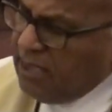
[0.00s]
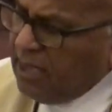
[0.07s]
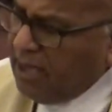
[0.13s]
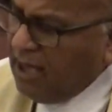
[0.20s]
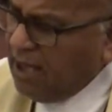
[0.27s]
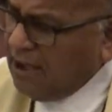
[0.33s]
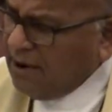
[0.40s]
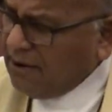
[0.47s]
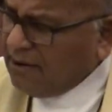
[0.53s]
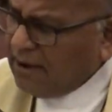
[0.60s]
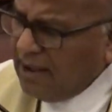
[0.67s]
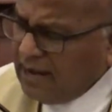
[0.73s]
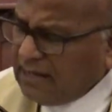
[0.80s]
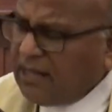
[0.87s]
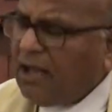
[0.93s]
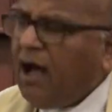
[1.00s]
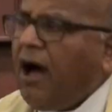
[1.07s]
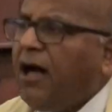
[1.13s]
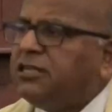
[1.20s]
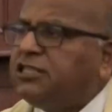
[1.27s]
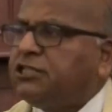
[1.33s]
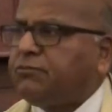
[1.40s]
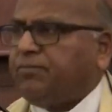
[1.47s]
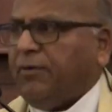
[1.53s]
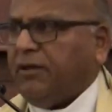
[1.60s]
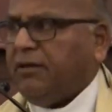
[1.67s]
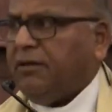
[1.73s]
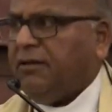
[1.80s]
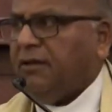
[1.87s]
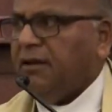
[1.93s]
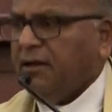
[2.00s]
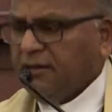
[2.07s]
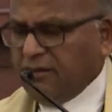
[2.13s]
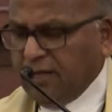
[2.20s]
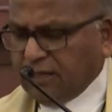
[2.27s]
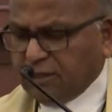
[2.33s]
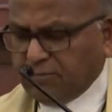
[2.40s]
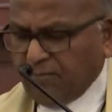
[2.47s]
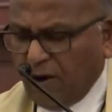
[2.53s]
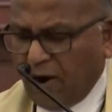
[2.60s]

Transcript: Here in the Gospel this